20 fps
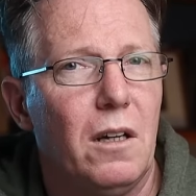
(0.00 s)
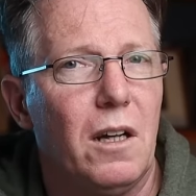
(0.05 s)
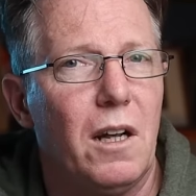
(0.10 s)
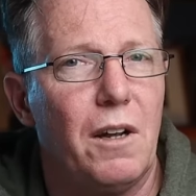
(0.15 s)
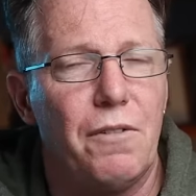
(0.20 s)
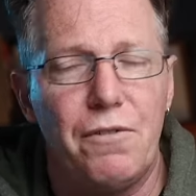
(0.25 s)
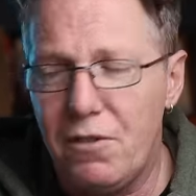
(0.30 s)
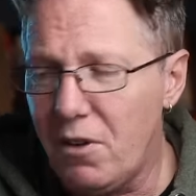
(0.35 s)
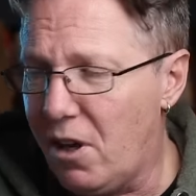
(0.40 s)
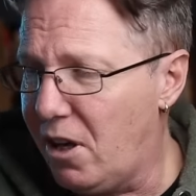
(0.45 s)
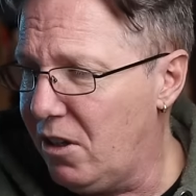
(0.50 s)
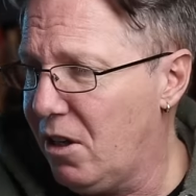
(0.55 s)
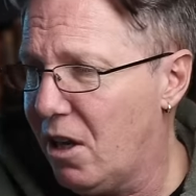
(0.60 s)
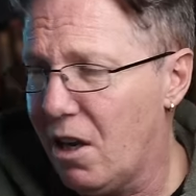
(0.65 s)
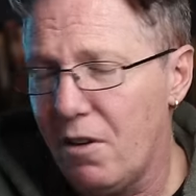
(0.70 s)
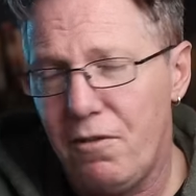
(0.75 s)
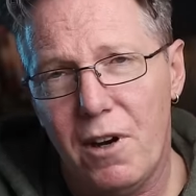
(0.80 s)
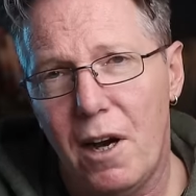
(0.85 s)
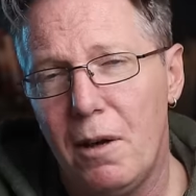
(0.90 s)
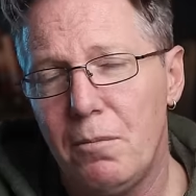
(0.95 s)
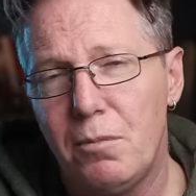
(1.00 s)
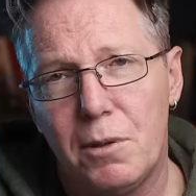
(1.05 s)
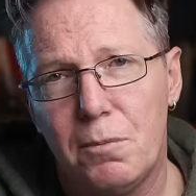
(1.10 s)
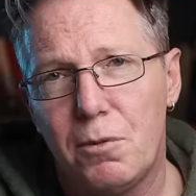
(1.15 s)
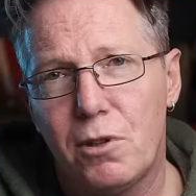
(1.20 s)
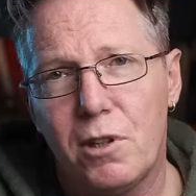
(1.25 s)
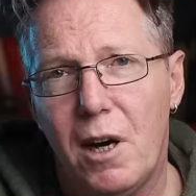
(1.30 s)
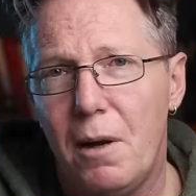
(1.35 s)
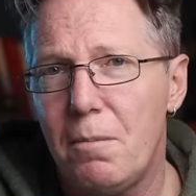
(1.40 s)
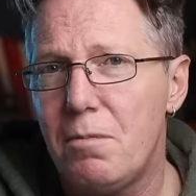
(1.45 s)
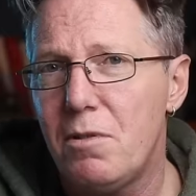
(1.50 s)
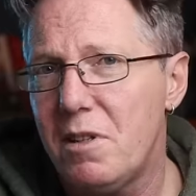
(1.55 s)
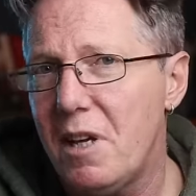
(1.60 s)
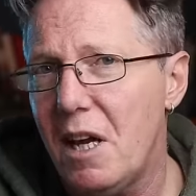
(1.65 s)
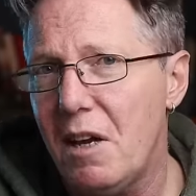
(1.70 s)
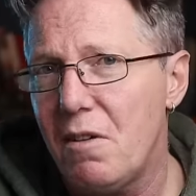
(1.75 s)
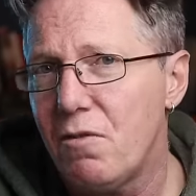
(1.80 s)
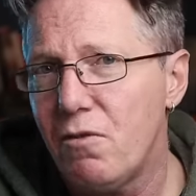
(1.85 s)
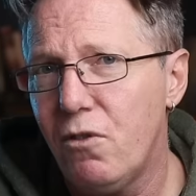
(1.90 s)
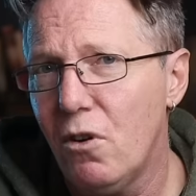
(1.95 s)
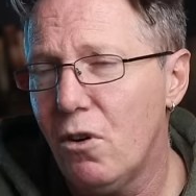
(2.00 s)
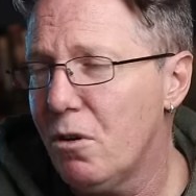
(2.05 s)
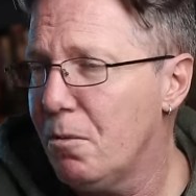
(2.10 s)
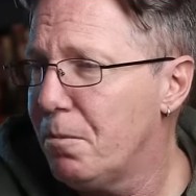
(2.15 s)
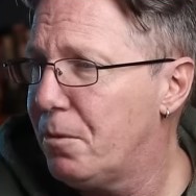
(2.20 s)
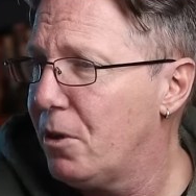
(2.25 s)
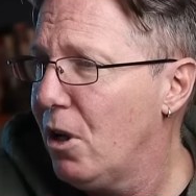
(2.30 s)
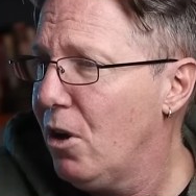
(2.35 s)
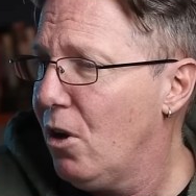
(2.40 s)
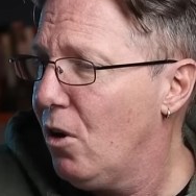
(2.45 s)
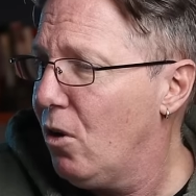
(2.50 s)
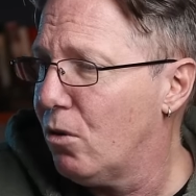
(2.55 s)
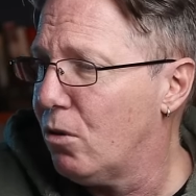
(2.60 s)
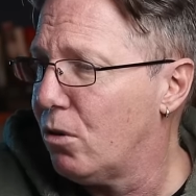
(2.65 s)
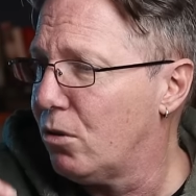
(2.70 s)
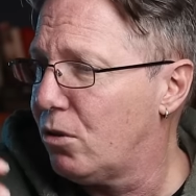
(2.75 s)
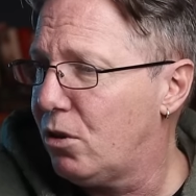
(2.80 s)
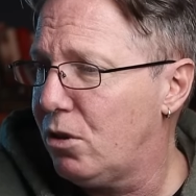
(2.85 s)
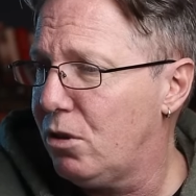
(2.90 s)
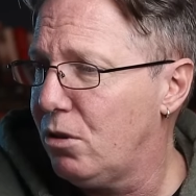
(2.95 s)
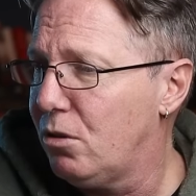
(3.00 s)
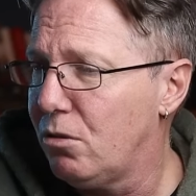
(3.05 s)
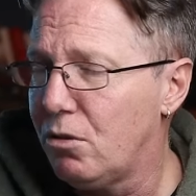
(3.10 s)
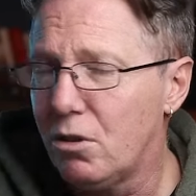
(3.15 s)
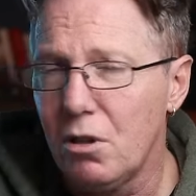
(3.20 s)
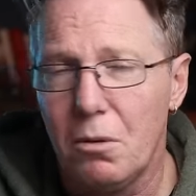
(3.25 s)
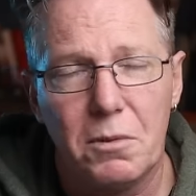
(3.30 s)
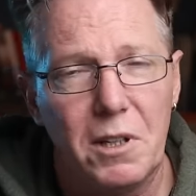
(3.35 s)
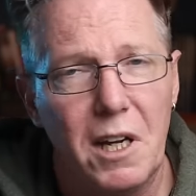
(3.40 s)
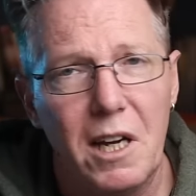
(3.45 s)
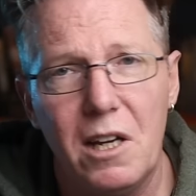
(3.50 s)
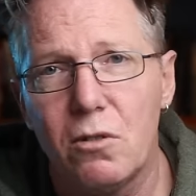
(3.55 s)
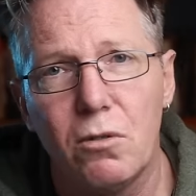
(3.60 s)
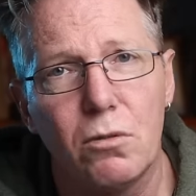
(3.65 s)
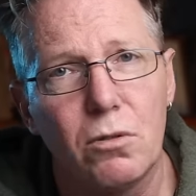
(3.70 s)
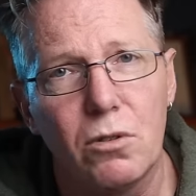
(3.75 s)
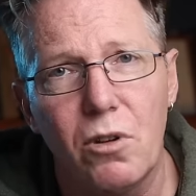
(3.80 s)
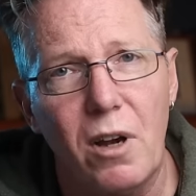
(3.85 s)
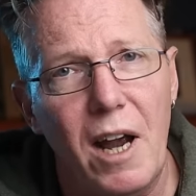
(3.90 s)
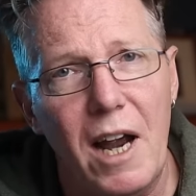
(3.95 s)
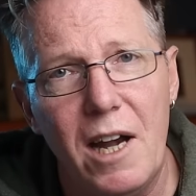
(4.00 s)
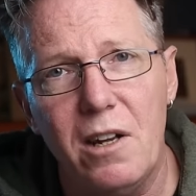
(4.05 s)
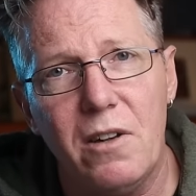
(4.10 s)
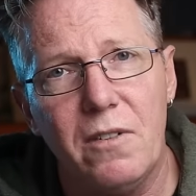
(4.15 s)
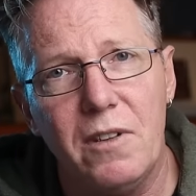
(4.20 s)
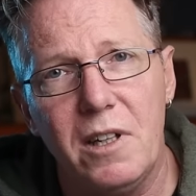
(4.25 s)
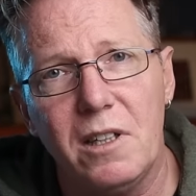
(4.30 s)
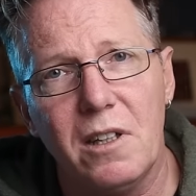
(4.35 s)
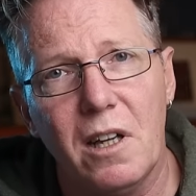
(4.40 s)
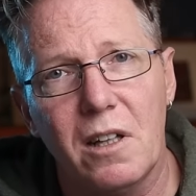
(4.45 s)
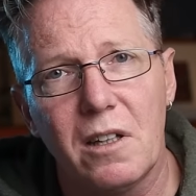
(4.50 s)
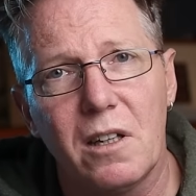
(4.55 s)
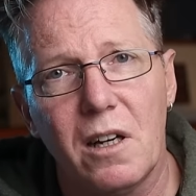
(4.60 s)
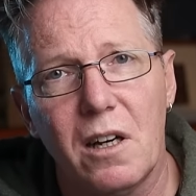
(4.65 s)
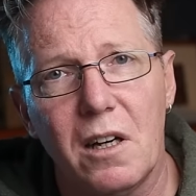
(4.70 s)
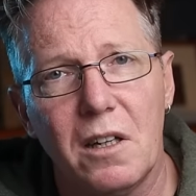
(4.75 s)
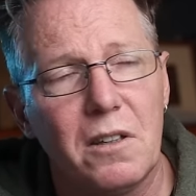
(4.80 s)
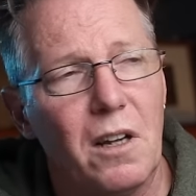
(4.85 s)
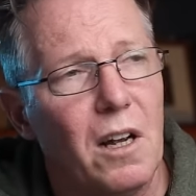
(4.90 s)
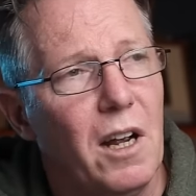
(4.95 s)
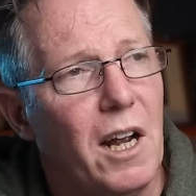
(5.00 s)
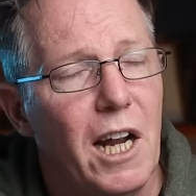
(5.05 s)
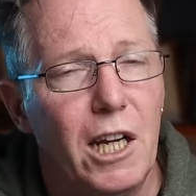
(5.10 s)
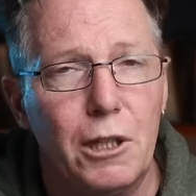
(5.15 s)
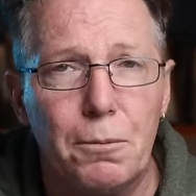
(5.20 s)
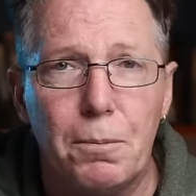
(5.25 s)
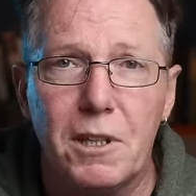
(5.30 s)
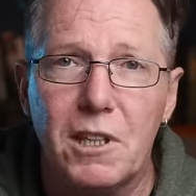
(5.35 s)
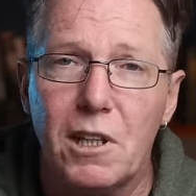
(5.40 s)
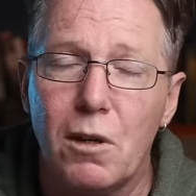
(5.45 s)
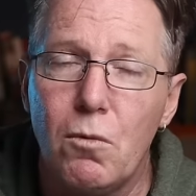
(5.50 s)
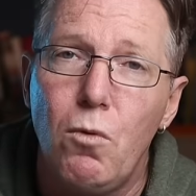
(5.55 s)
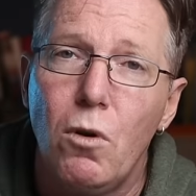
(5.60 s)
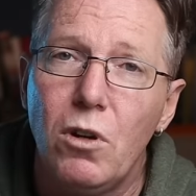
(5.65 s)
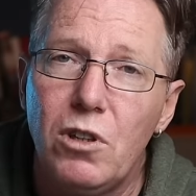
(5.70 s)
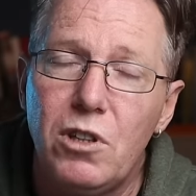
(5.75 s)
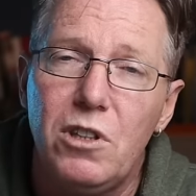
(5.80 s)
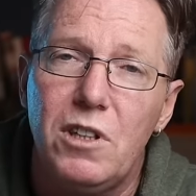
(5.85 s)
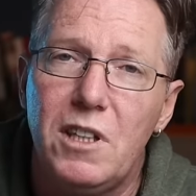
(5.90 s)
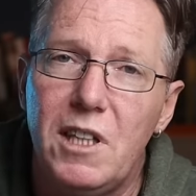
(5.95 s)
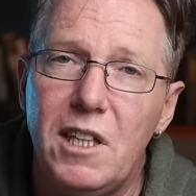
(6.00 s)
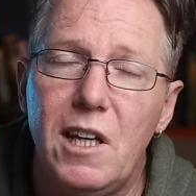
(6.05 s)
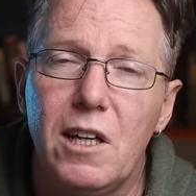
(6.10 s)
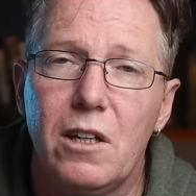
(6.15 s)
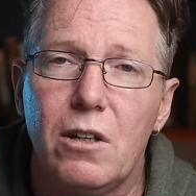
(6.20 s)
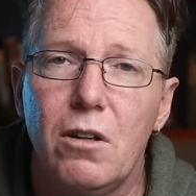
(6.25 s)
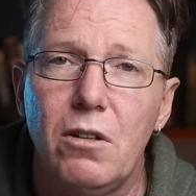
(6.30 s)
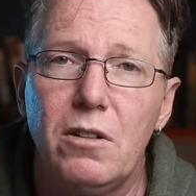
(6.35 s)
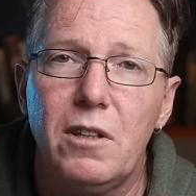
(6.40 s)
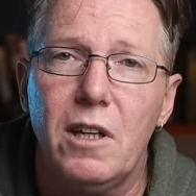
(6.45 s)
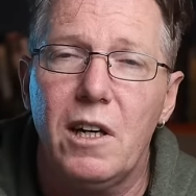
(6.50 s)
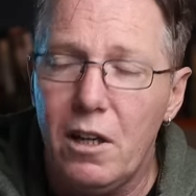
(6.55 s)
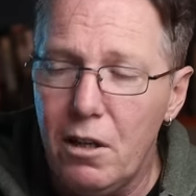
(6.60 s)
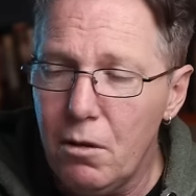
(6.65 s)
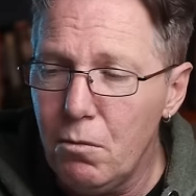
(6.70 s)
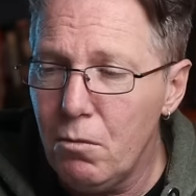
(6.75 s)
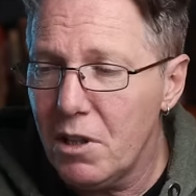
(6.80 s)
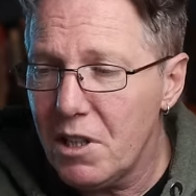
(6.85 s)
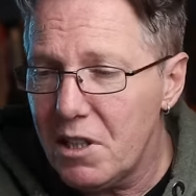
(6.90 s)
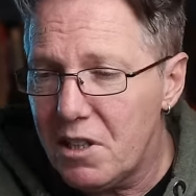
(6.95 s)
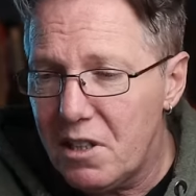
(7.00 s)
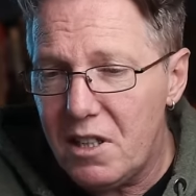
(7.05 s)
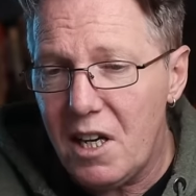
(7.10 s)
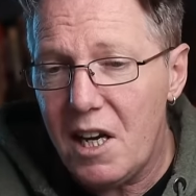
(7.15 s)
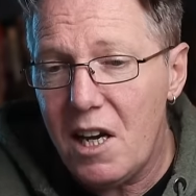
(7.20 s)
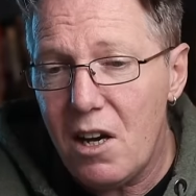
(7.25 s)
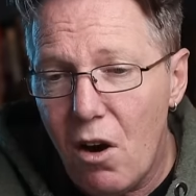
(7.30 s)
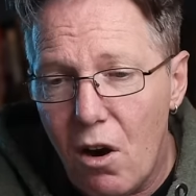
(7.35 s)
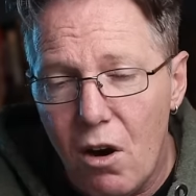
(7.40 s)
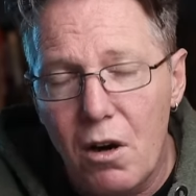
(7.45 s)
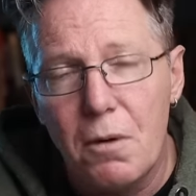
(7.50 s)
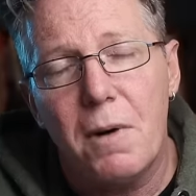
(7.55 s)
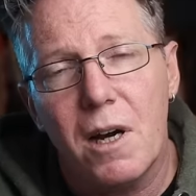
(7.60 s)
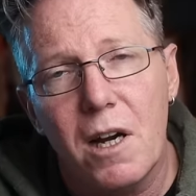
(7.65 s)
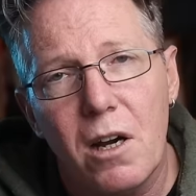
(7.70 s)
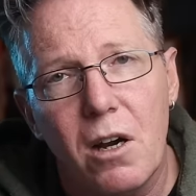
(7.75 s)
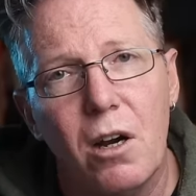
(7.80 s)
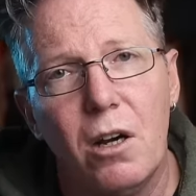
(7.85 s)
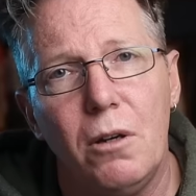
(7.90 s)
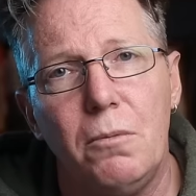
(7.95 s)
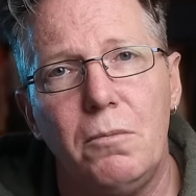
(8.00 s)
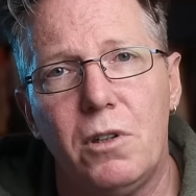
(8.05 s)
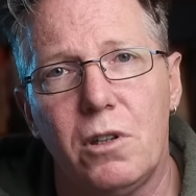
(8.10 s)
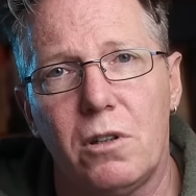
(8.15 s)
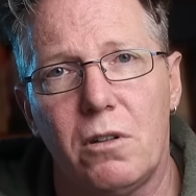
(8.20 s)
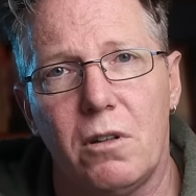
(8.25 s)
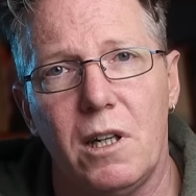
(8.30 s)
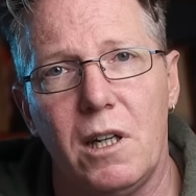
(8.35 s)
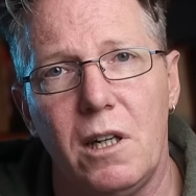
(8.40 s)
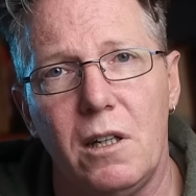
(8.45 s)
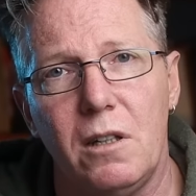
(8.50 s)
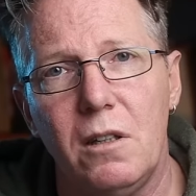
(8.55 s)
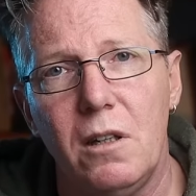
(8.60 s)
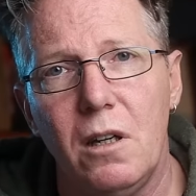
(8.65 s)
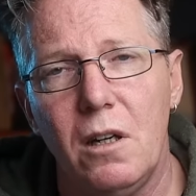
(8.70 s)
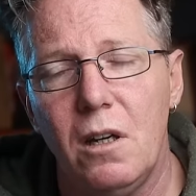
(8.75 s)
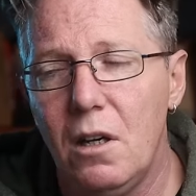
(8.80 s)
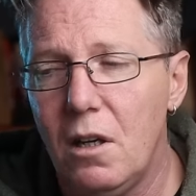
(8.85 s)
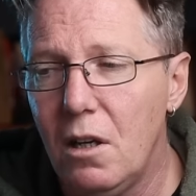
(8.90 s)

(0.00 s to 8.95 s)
If you know, if I'm subscribed to Ted Forbes or to Thomas Heaton or so any of these other guys, it's because I want to see their content. I don't want to see on my home screen